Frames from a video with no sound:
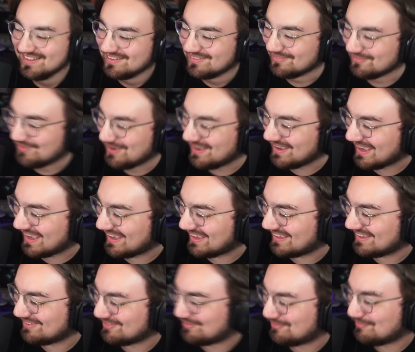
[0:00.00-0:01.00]

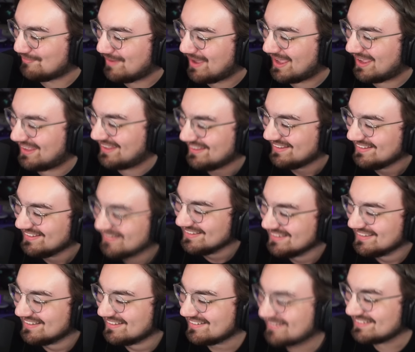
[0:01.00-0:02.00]
Sorry. It takes a
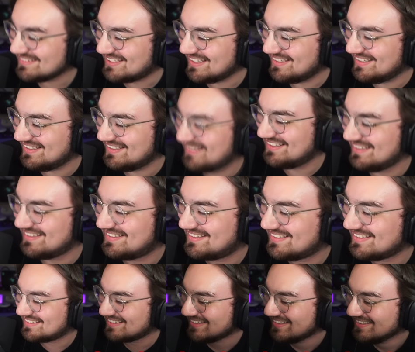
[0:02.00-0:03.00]
second. It's fine in a
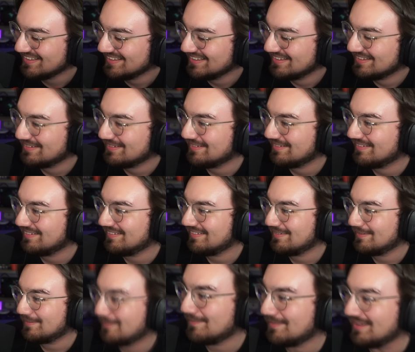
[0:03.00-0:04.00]
second. You let us know
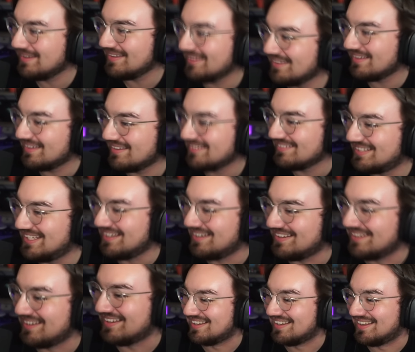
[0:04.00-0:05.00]
if Arby's
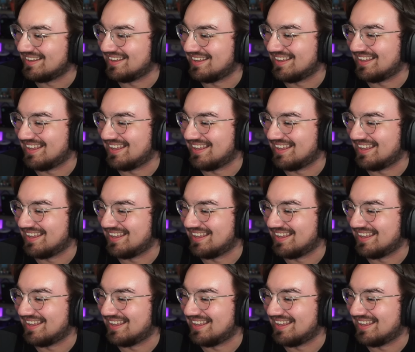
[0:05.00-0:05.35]
works.